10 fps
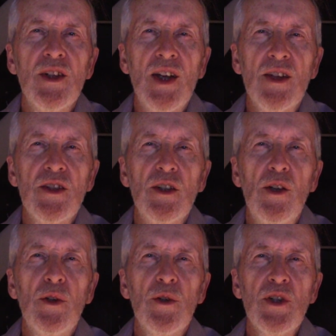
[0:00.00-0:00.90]
it has the
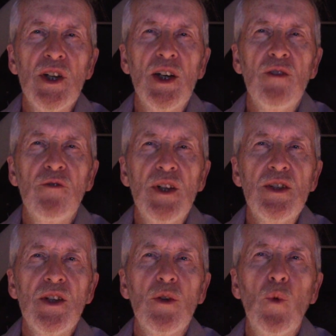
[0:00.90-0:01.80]
longer side
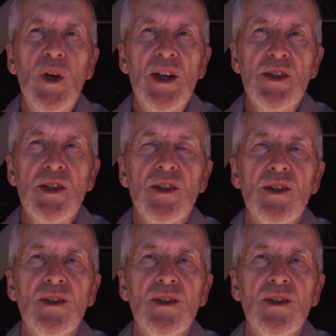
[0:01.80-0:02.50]
facing west.